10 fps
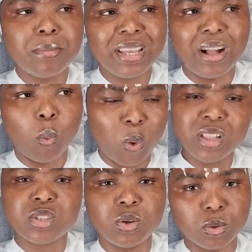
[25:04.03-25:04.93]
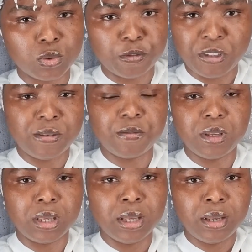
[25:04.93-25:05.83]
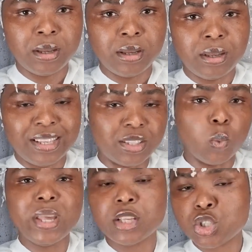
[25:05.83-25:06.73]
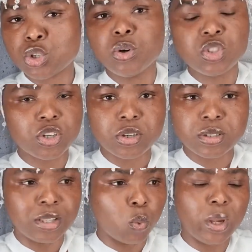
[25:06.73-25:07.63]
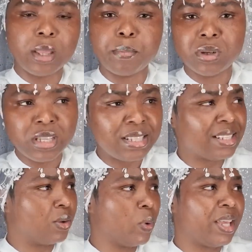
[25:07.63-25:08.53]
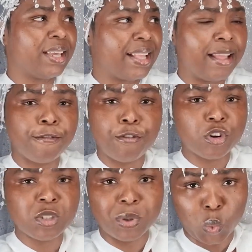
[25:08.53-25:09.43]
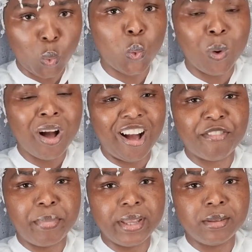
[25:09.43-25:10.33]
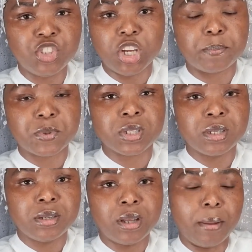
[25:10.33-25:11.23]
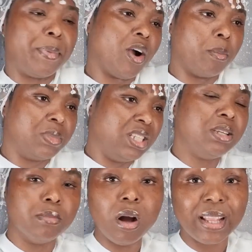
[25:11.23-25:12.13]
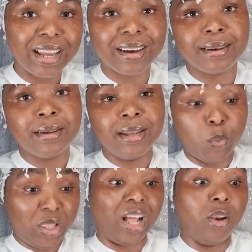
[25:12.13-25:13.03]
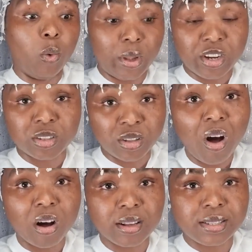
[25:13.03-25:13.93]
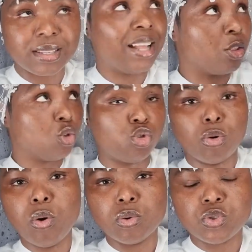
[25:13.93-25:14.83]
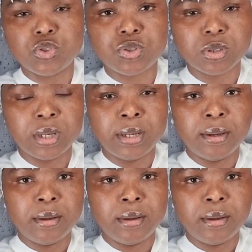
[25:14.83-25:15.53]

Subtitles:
didn't make that will to go to Fifi. It's the wicked soldiers and the wicked police and the wicked enforcement who have been chipped and become demonic with, along with their dogs and the drones.